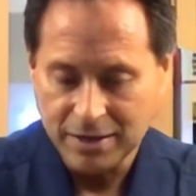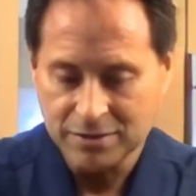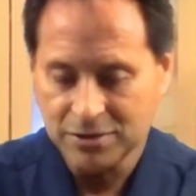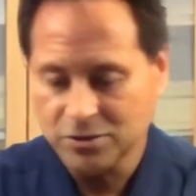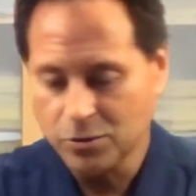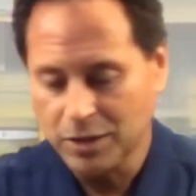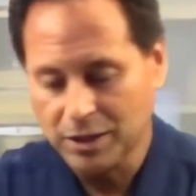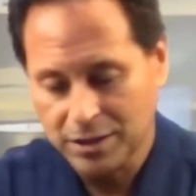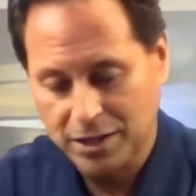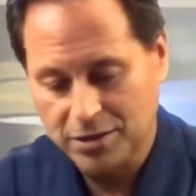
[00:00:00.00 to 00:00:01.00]
See, so
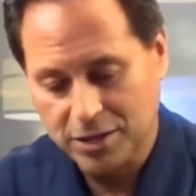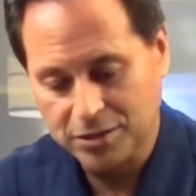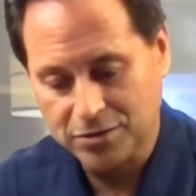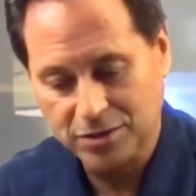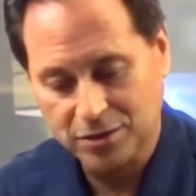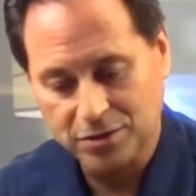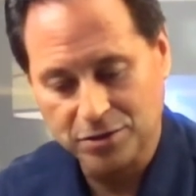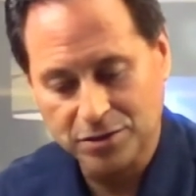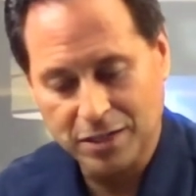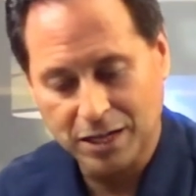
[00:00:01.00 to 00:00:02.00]
without touching, you'll
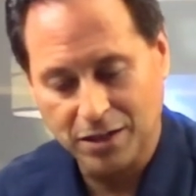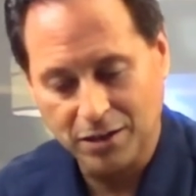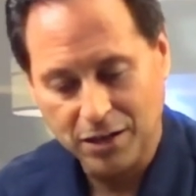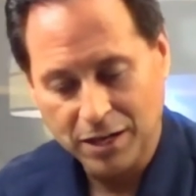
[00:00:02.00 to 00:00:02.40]
notice how